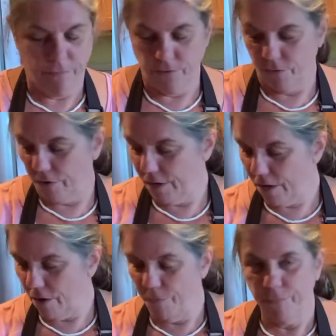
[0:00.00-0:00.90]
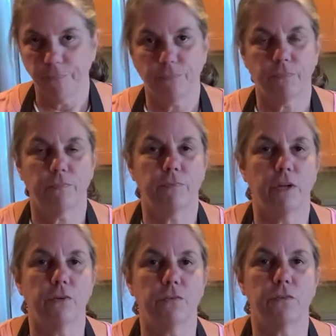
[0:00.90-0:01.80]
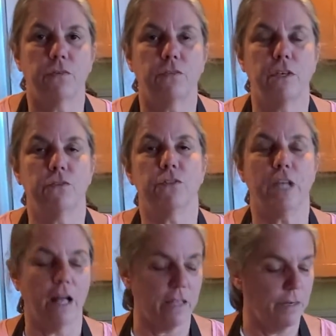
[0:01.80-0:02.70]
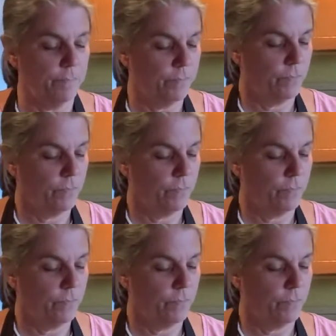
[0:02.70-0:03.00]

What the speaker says: So there you go. There's Caesar salad,